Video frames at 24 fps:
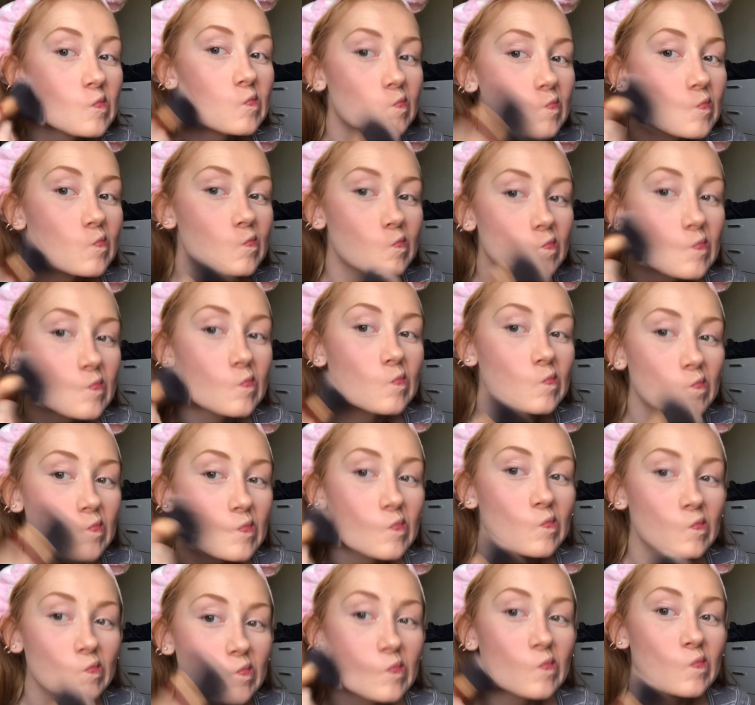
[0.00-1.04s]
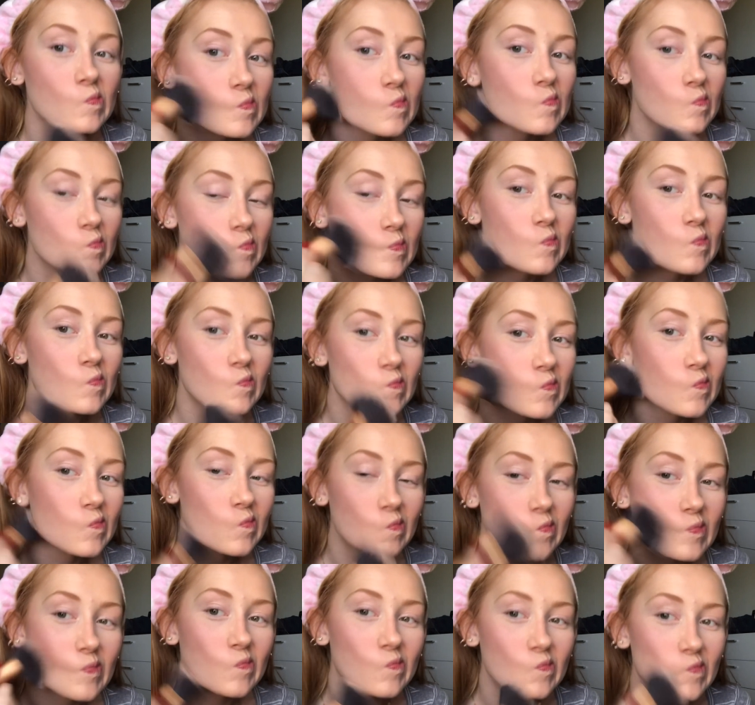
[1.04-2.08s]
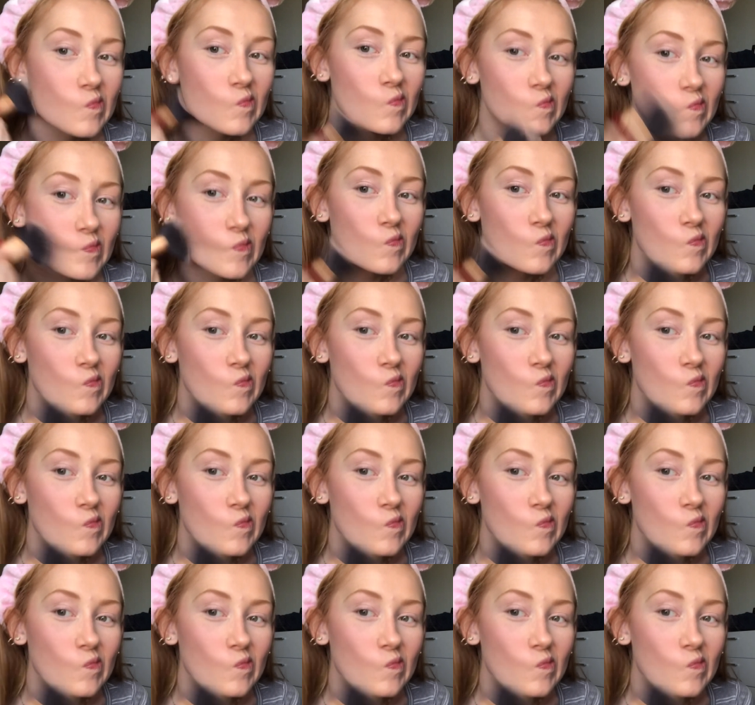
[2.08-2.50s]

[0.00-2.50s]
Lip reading: Ooh, milk in it.